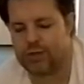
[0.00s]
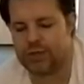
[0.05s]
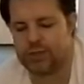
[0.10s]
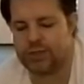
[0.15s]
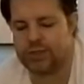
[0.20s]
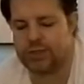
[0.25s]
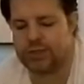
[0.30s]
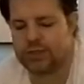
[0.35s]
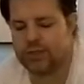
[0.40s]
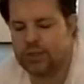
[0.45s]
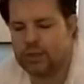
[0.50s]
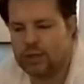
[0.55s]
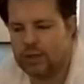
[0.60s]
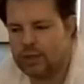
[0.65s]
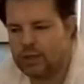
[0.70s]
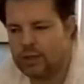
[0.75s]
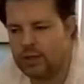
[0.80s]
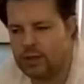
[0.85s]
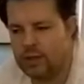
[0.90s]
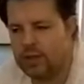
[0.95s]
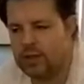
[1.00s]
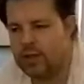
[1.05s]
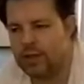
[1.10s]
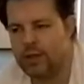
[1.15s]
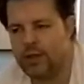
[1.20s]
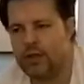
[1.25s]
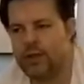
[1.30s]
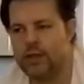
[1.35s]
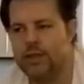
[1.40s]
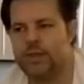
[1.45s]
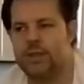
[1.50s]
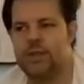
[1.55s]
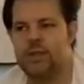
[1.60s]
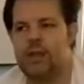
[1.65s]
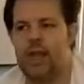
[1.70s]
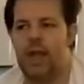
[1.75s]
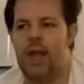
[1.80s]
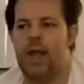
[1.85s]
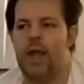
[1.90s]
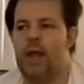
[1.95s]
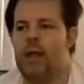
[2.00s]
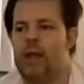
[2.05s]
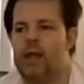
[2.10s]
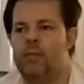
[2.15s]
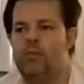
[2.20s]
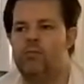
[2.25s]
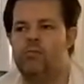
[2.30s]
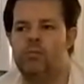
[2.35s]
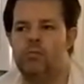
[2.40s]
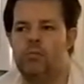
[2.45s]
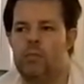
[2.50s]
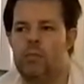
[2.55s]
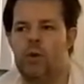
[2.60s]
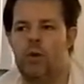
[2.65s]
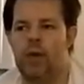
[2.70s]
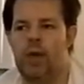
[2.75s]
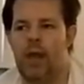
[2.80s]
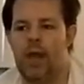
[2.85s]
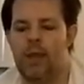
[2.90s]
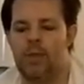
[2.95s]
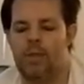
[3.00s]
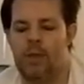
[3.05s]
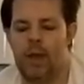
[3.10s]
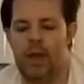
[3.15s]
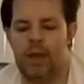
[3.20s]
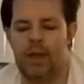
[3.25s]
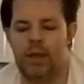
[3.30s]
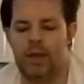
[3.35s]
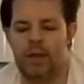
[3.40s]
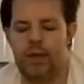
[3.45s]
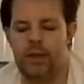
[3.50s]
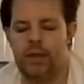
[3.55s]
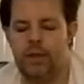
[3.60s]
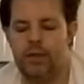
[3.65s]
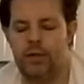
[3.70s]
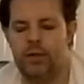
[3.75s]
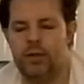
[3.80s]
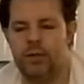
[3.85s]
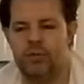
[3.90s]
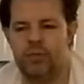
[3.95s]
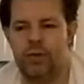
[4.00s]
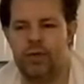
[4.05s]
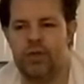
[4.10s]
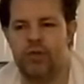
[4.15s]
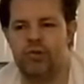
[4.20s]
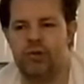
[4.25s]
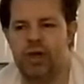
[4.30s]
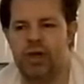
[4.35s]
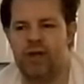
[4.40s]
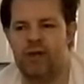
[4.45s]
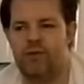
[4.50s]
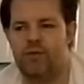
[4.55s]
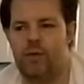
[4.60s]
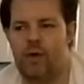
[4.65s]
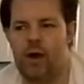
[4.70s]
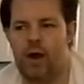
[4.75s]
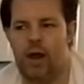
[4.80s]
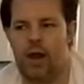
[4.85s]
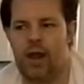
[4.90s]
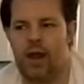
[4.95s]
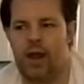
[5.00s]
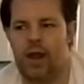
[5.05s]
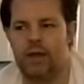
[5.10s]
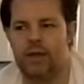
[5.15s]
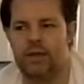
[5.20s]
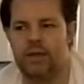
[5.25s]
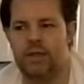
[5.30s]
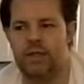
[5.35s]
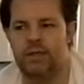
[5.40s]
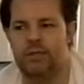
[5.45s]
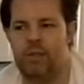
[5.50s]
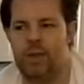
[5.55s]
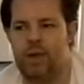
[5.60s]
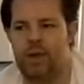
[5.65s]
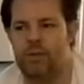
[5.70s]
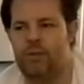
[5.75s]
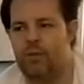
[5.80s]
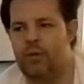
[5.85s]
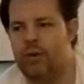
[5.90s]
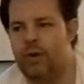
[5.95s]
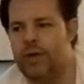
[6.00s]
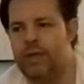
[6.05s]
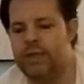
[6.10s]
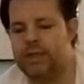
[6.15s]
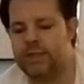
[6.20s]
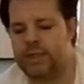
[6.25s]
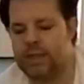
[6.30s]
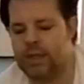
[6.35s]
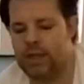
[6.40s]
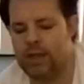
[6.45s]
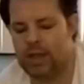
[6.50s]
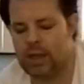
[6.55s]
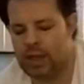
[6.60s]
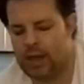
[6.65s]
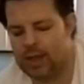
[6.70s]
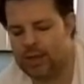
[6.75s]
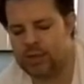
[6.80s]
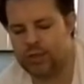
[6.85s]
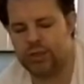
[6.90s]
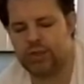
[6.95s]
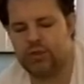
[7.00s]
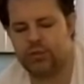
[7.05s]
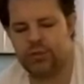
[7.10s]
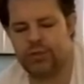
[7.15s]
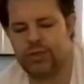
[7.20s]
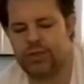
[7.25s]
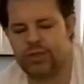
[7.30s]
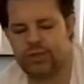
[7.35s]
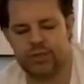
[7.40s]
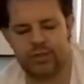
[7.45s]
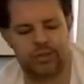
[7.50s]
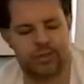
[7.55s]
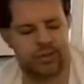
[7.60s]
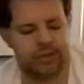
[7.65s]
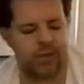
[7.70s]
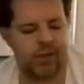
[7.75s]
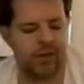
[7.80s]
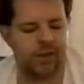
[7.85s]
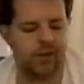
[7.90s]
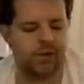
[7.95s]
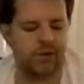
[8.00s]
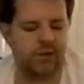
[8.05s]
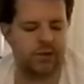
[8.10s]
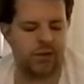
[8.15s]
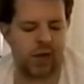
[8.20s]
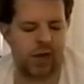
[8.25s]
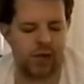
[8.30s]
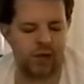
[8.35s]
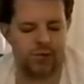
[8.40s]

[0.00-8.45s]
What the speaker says: You just say, okay, my Winged Dragon of Ra has this many points and destroys your Scyther Sky